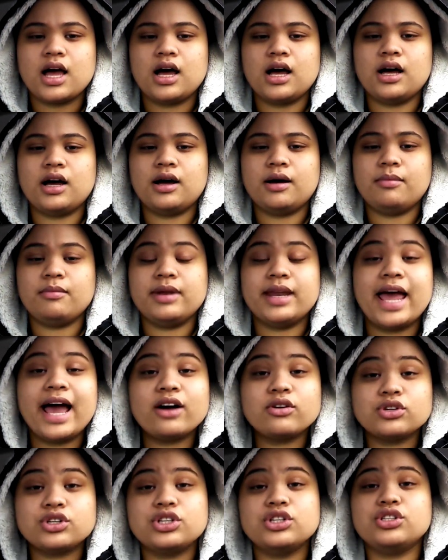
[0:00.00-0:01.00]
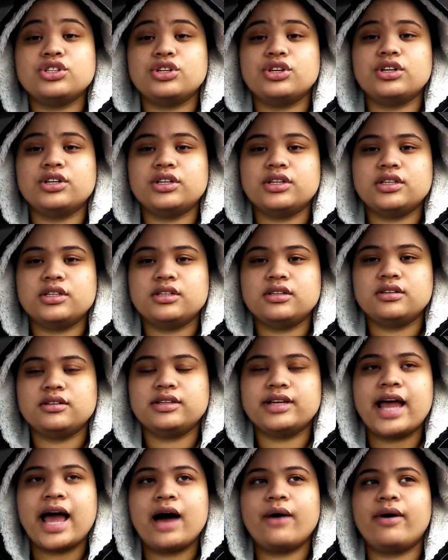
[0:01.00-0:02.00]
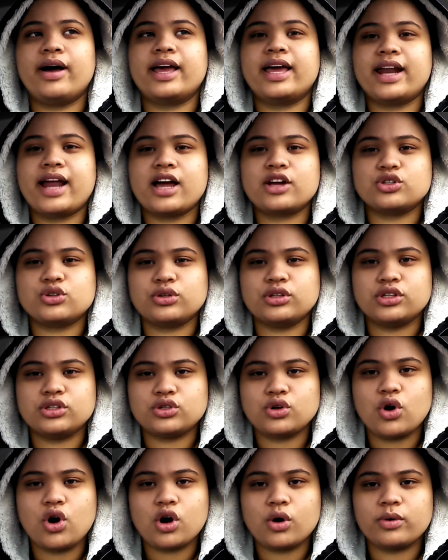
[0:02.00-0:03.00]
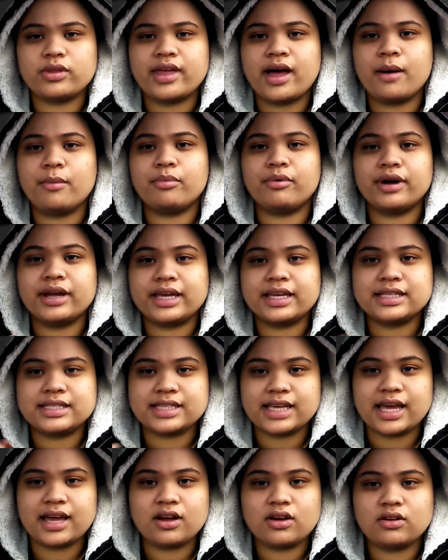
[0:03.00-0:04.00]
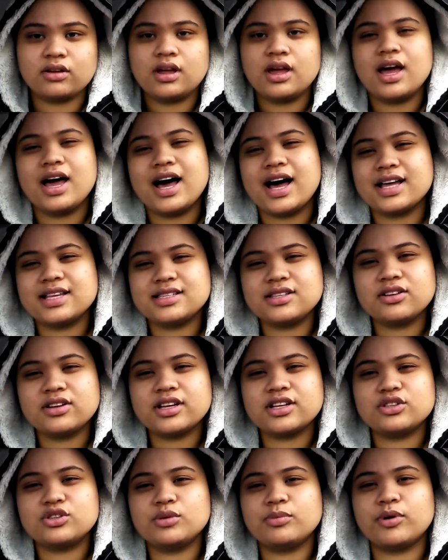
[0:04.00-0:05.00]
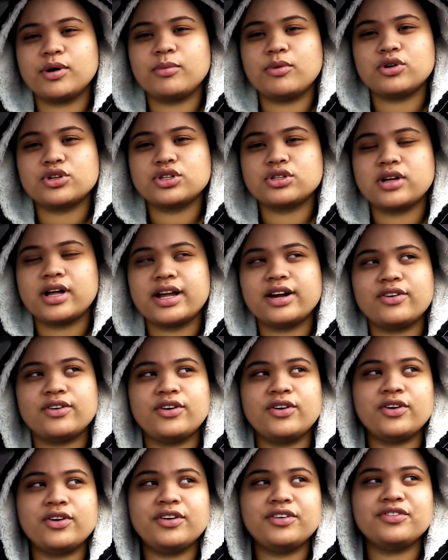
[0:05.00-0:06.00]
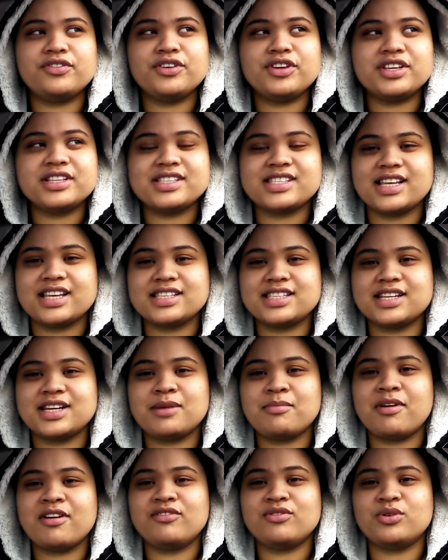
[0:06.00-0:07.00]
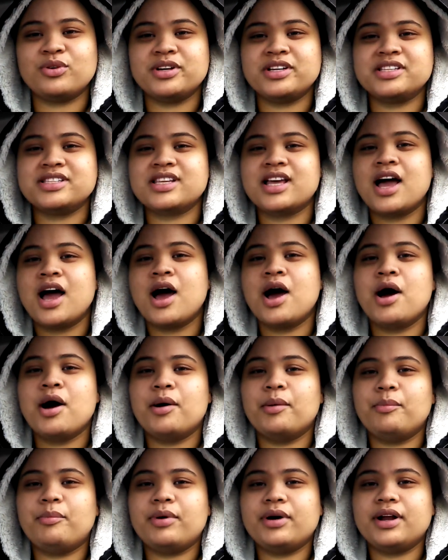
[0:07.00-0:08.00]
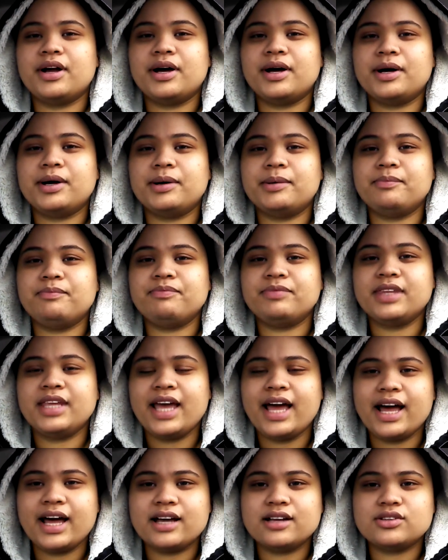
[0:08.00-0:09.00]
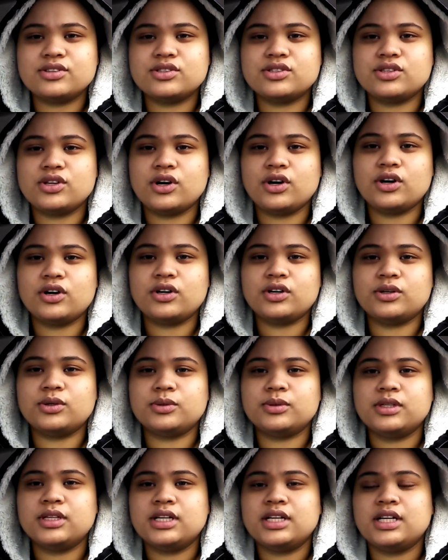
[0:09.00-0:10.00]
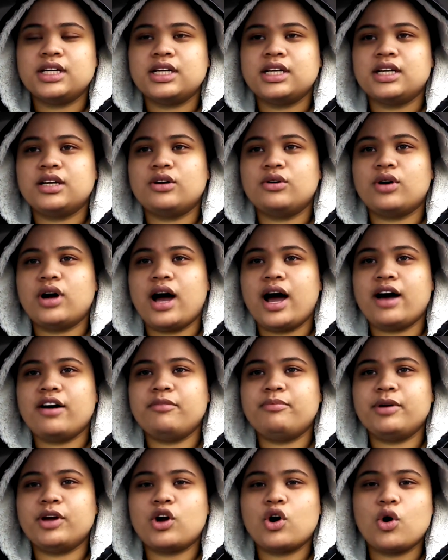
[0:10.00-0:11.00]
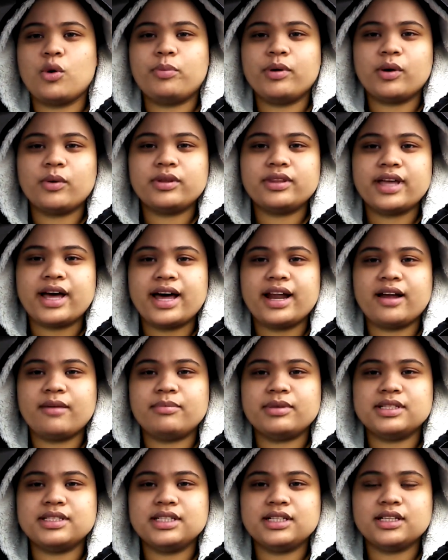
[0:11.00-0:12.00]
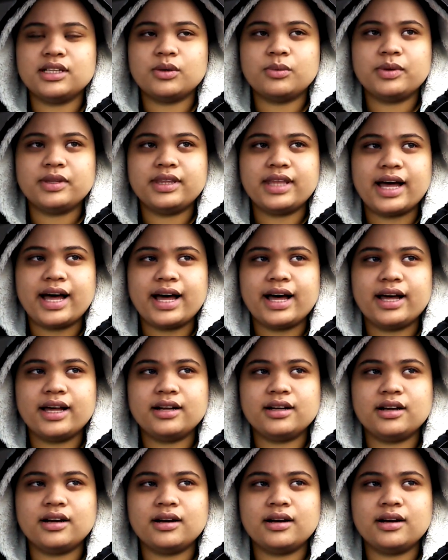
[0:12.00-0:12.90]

Um, now she's good. Now I can actually talk without breaking down. I still get super emotional. I don't know if you can sense it in my voice. But um, yeah, so I've been coping with that. I've been dealing with that.